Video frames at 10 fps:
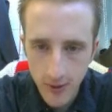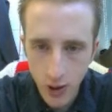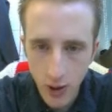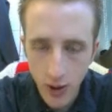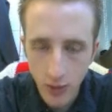
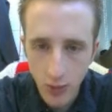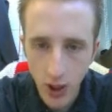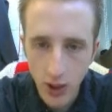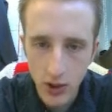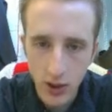
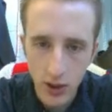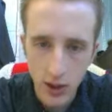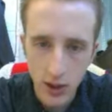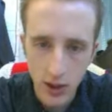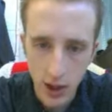match
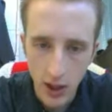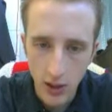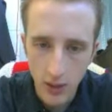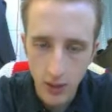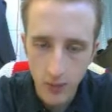this
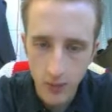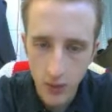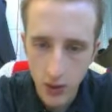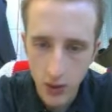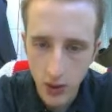angle.
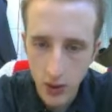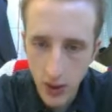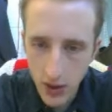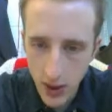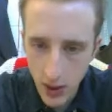So you
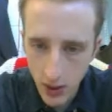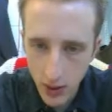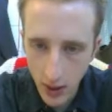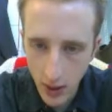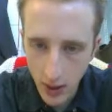can see there's
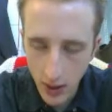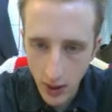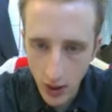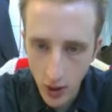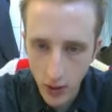like a
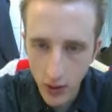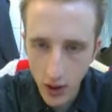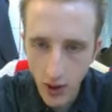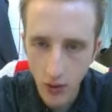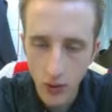curved
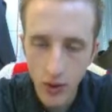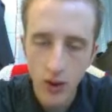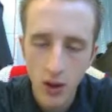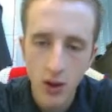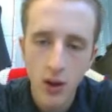arrow
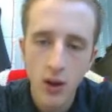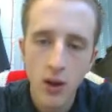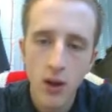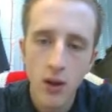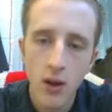
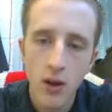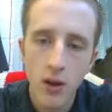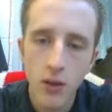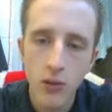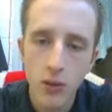
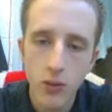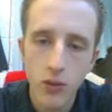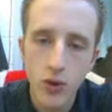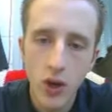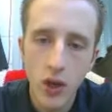
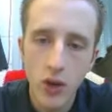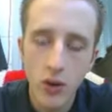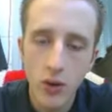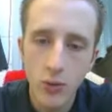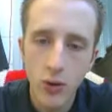
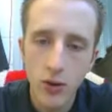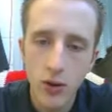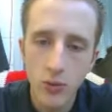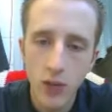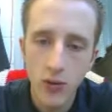with points
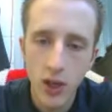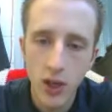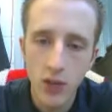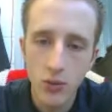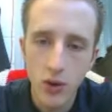on both
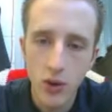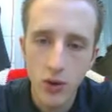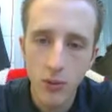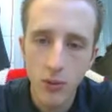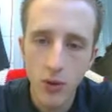sides. We're going to
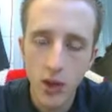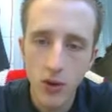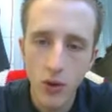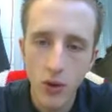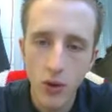grab it,
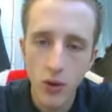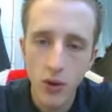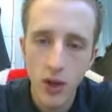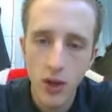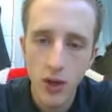
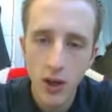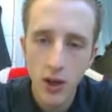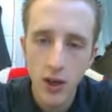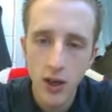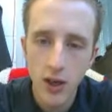hold,
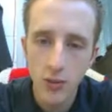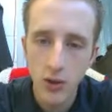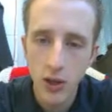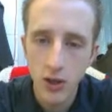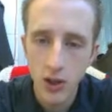and I'm going
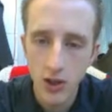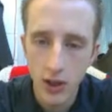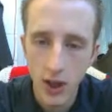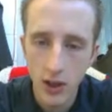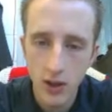to adjust
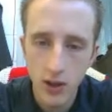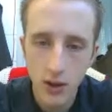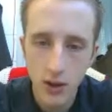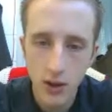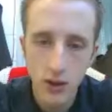that
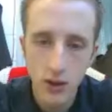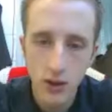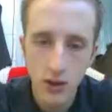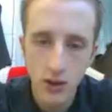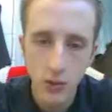
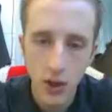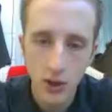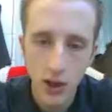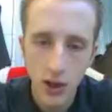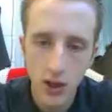to
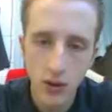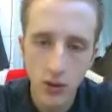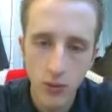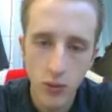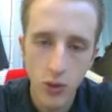match that
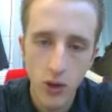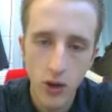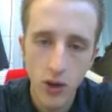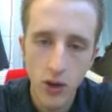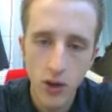angle
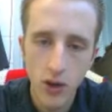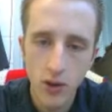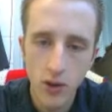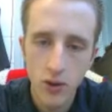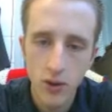pretty
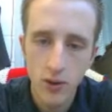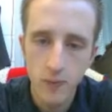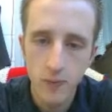close.